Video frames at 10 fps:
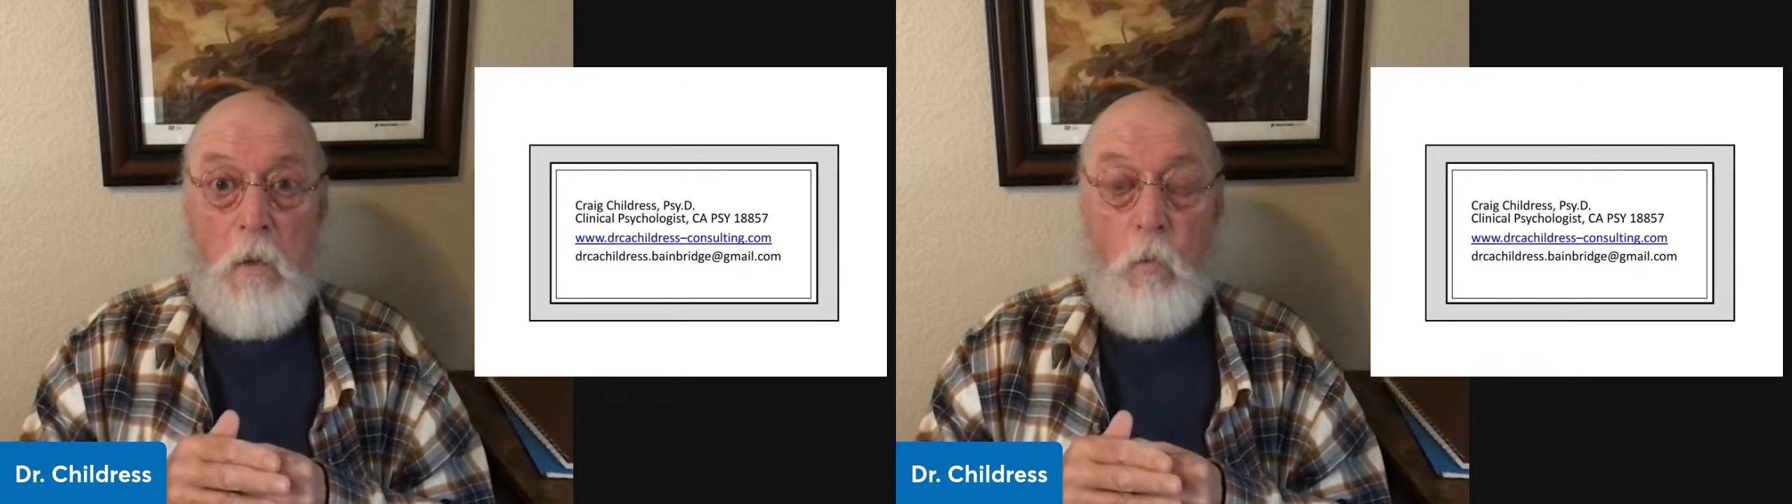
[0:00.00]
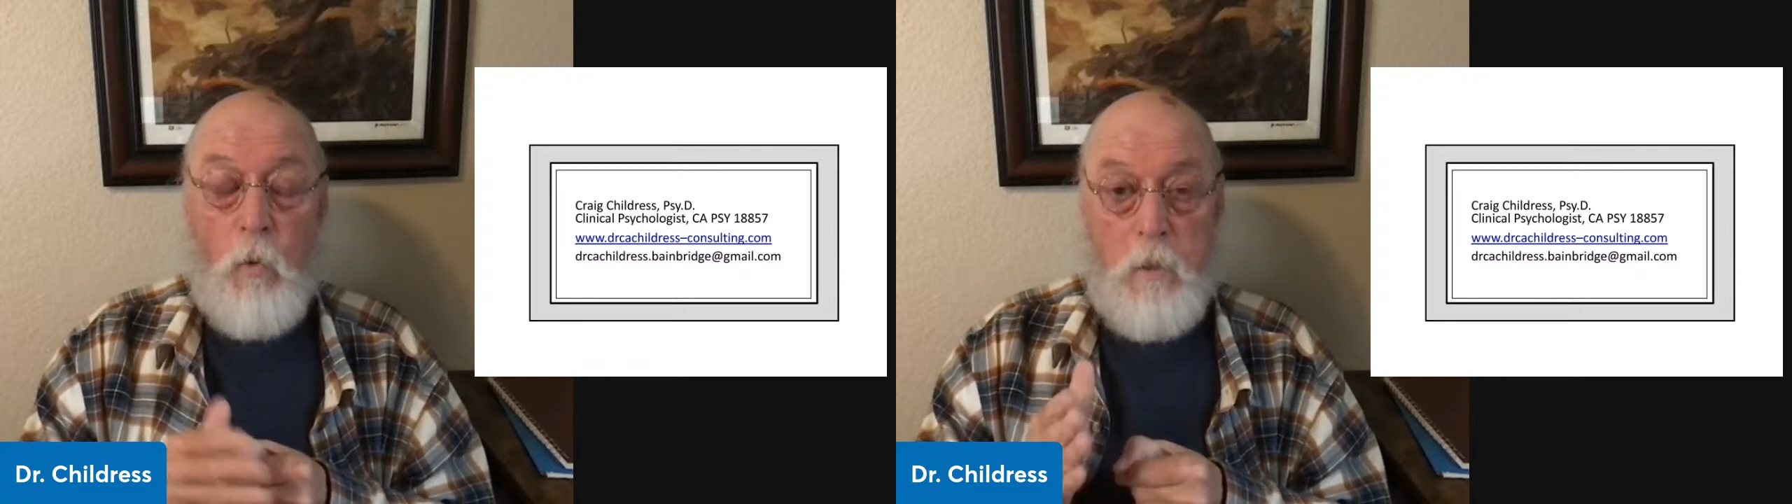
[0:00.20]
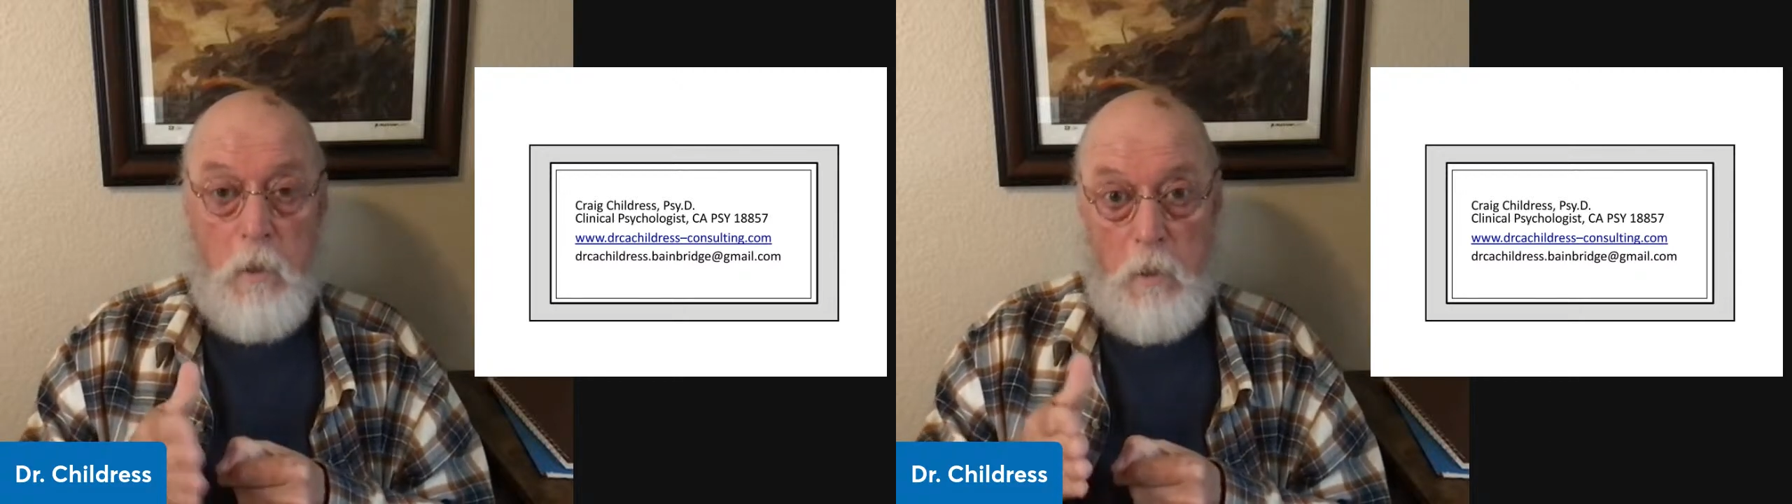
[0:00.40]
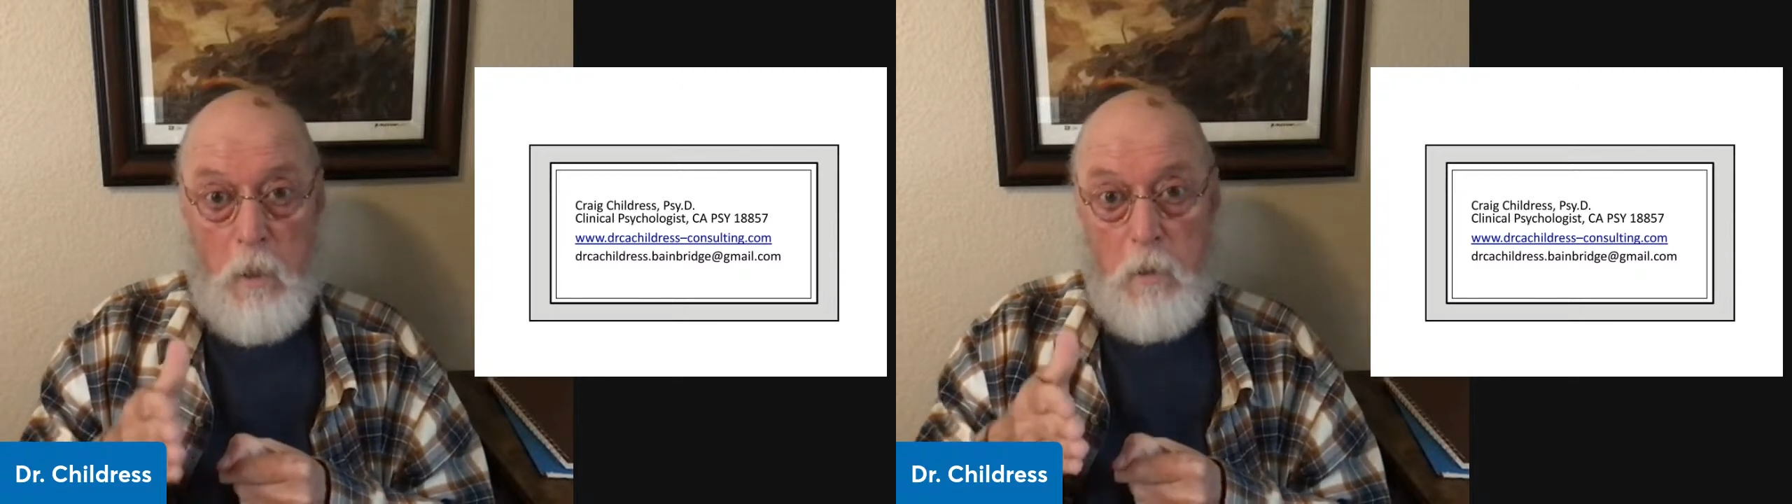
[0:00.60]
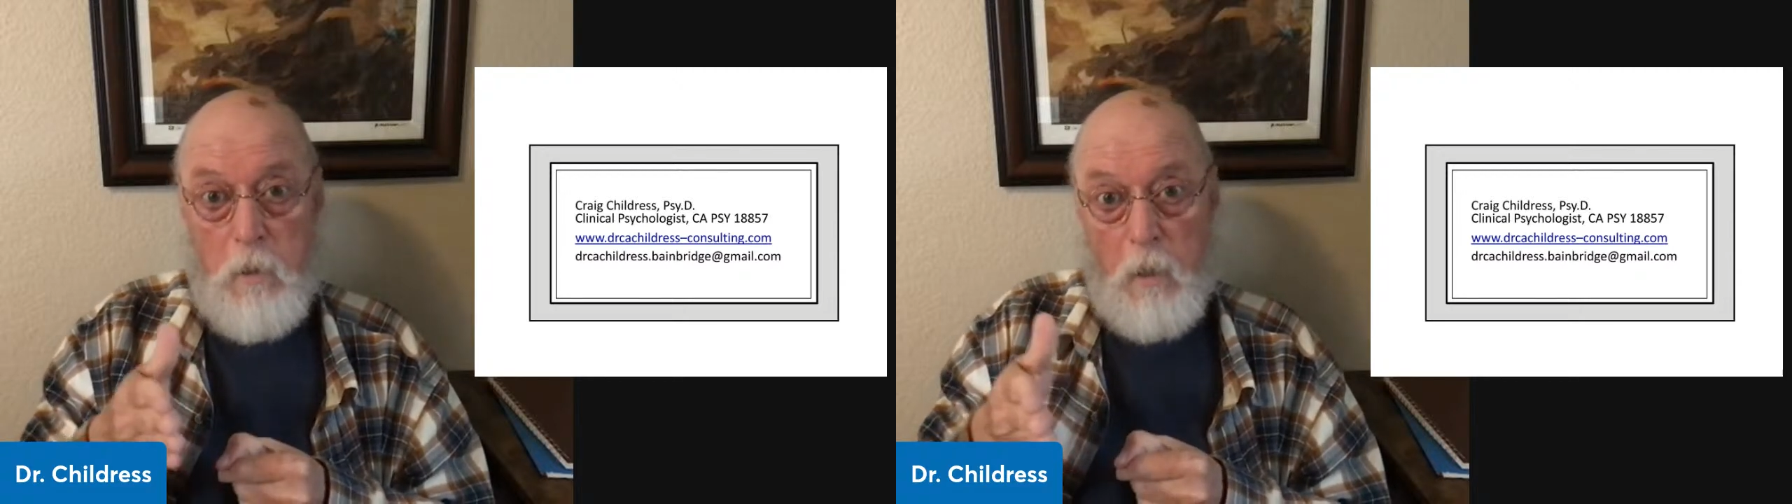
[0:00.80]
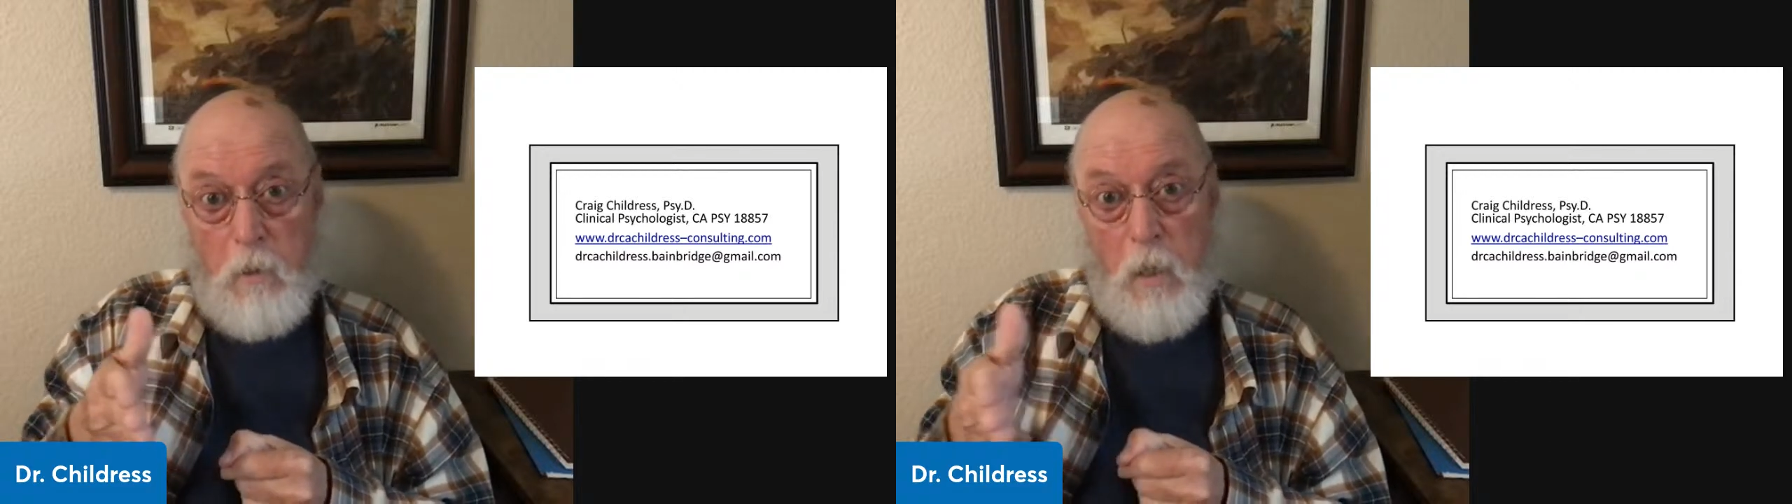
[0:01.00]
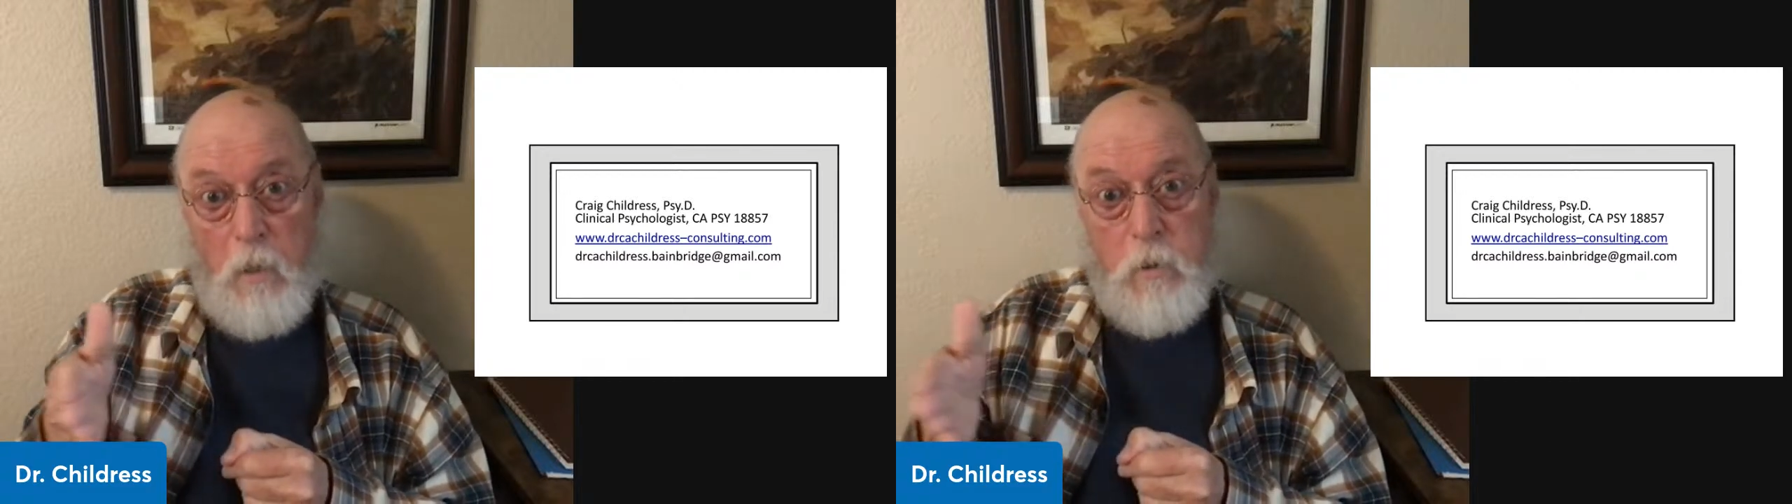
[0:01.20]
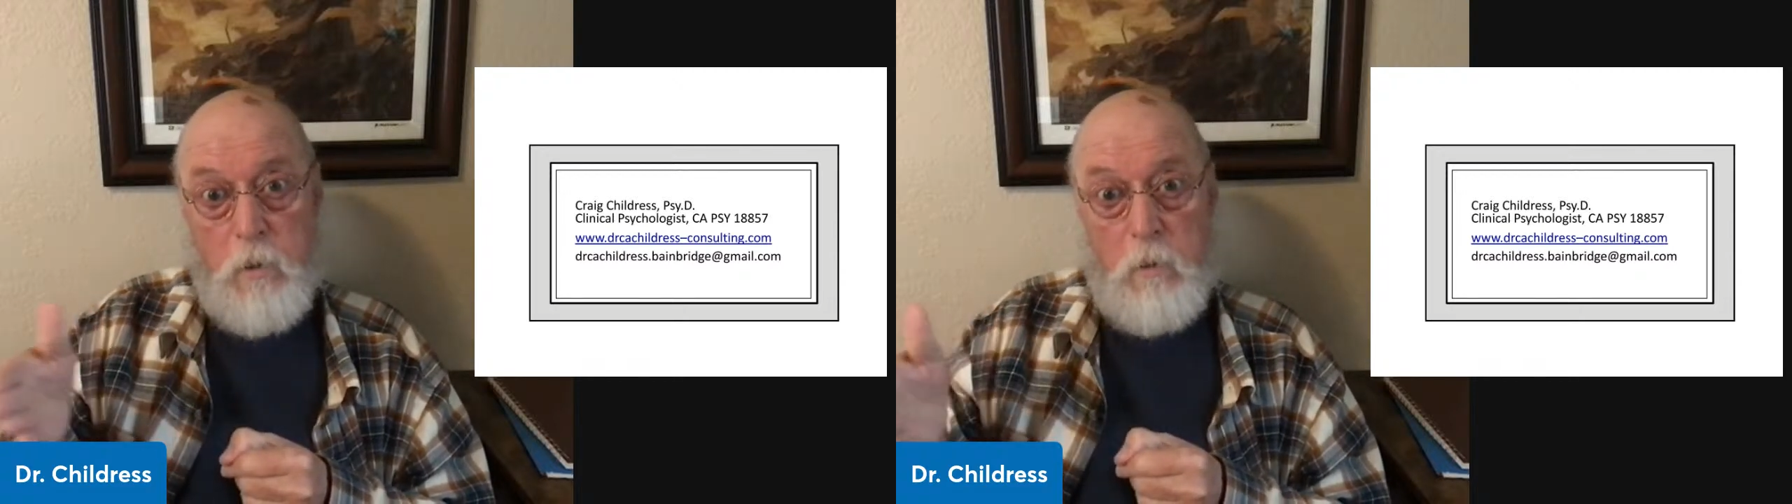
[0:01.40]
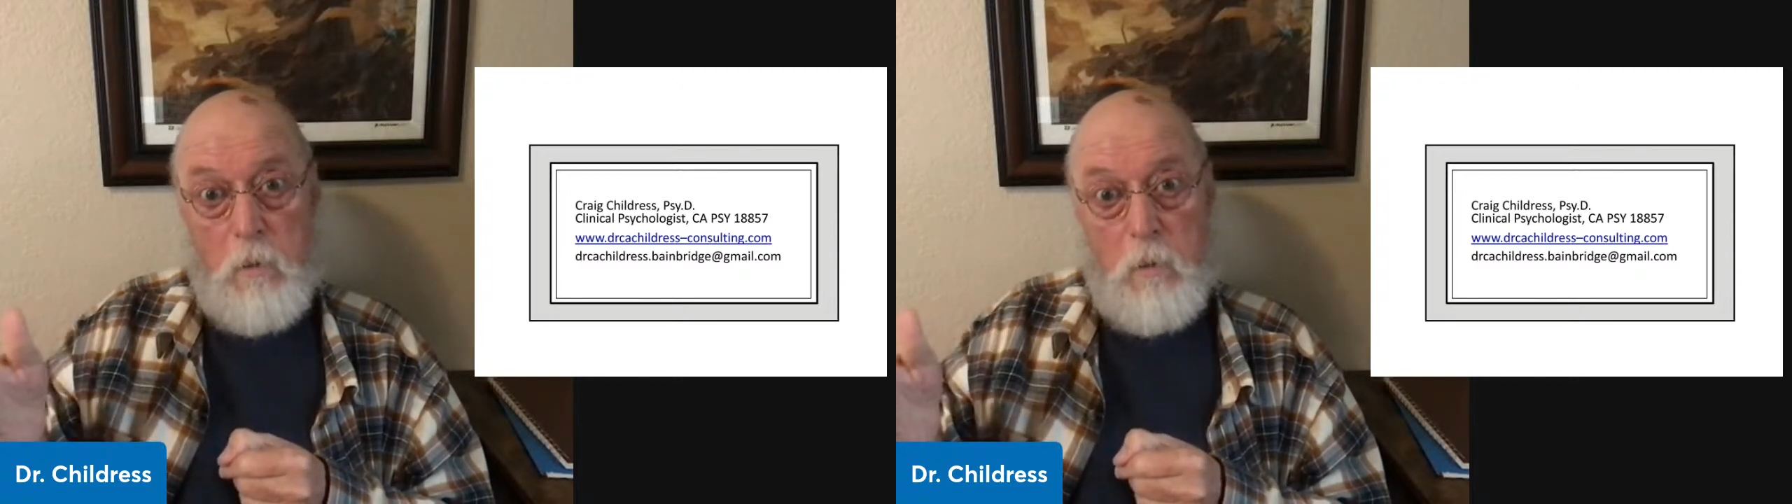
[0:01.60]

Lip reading: We need a diagnostic